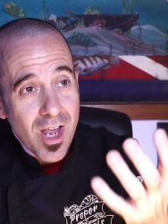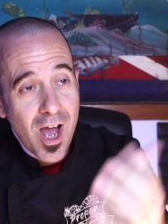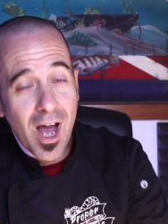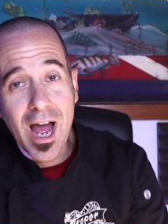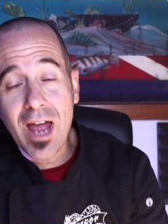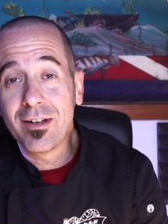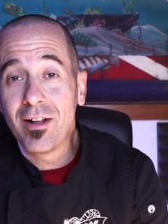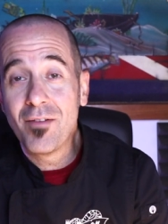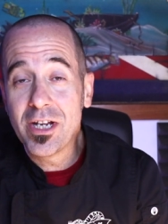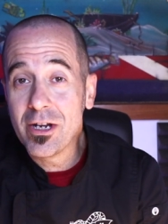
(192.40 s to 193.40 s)
Uh, I'd
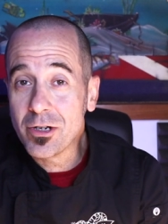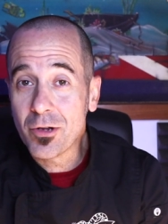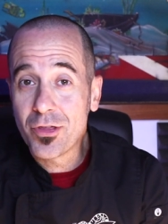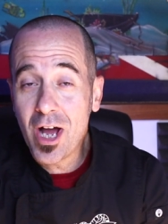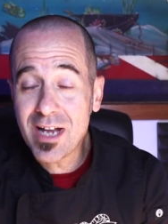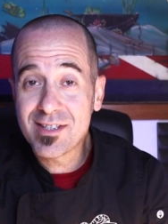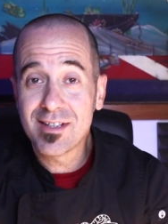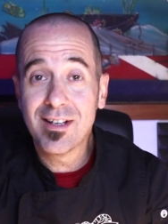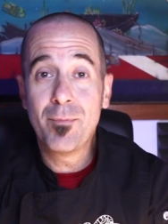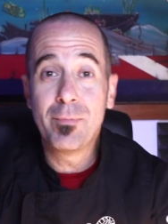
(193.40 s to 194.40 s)
love to hear your thoughts.
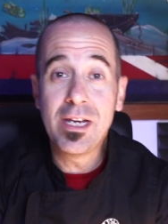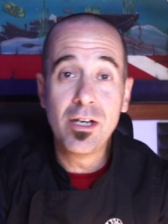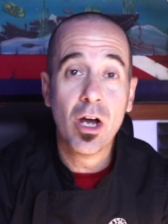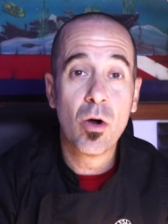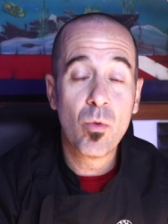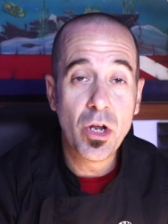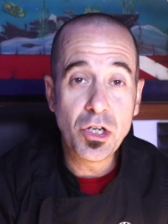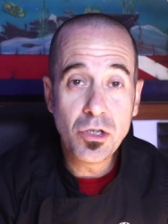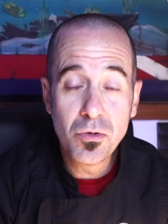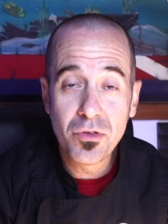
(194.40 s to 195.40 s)
Let me know what
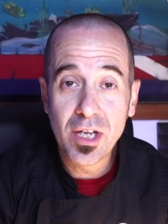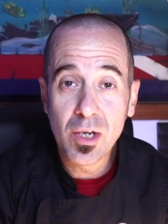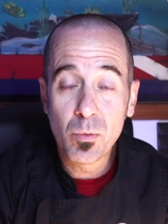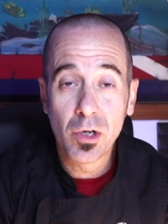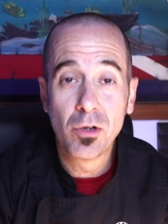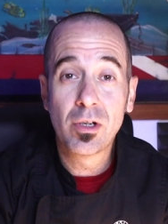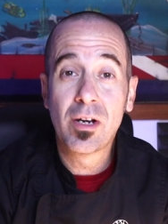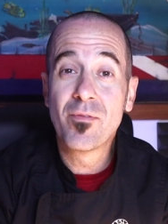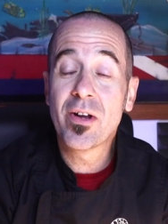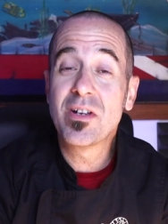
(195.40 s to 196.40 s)
you think. We're going to look
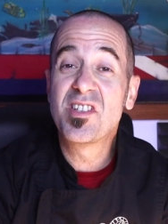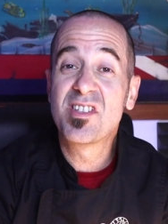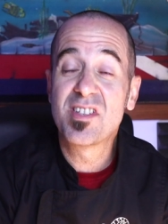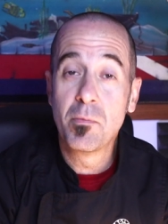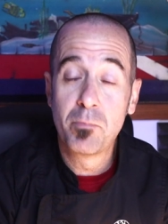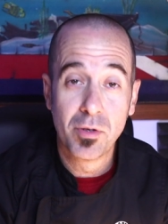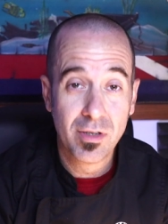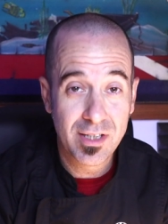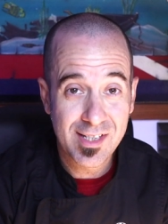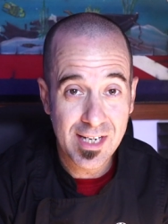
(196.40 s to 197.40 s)
at a very
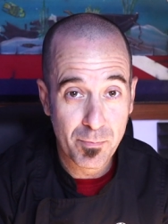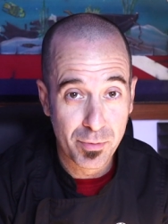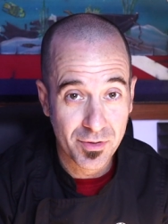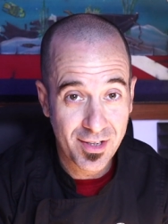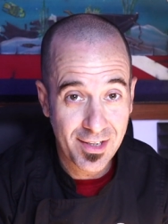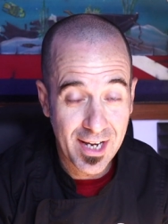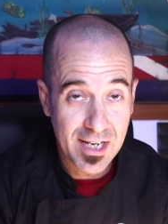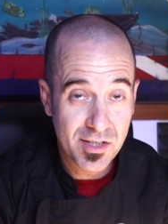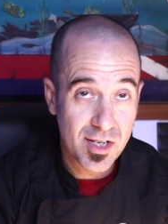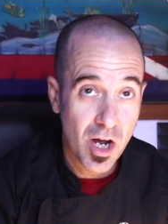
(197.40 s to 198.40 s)
simple example
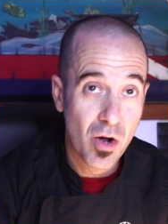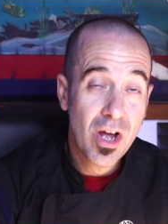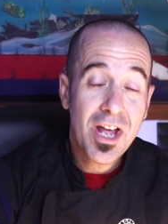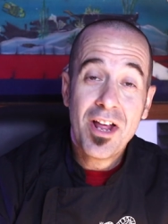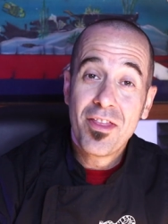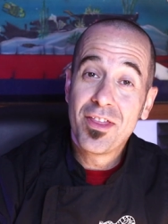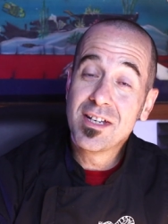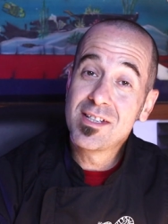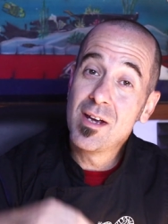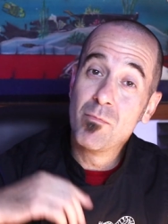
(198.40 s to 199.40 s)
today. So
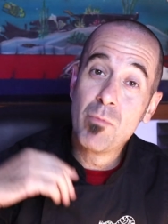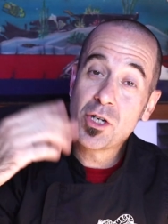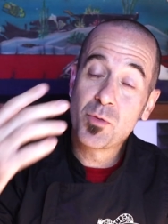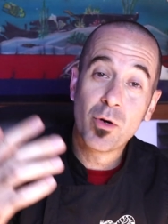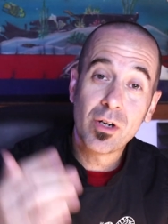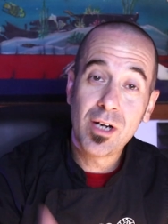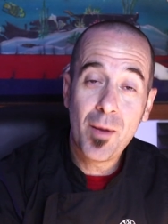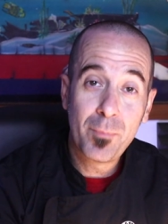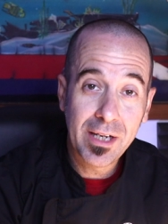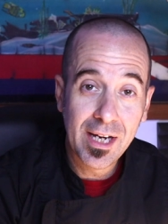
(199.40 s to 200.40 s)
things get much more
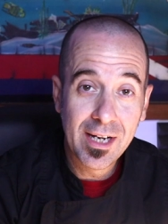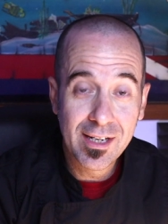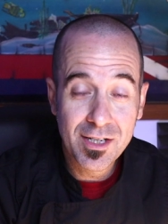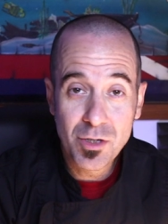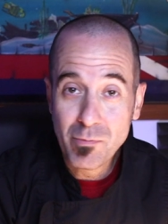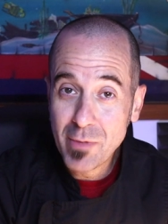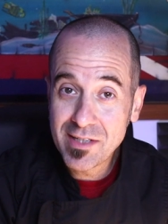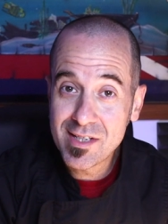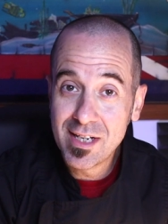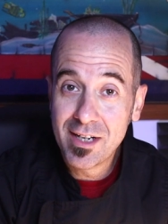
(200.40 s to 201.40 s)
complicated as you
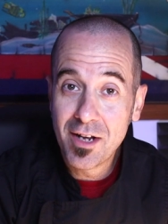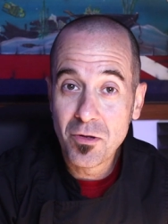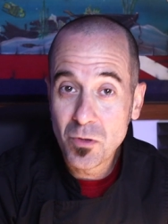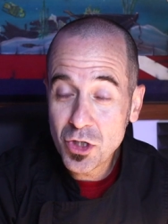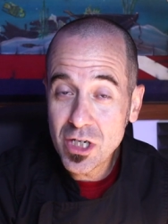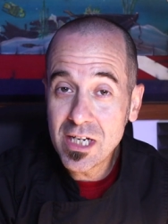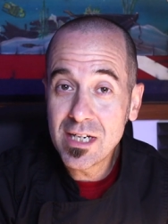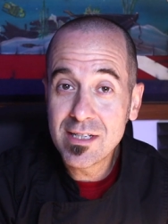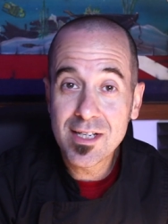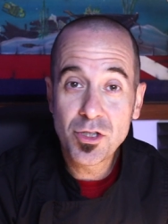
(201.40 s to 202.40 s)
mix in other
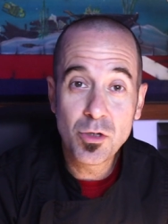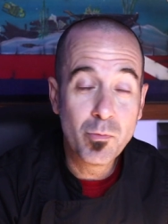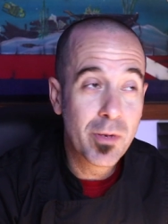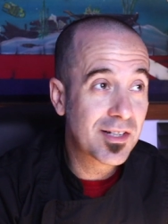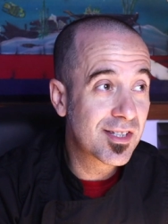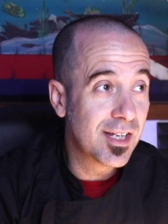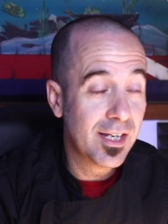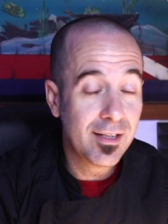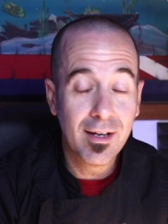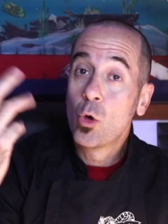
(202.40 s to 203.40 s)
genes, as you mix in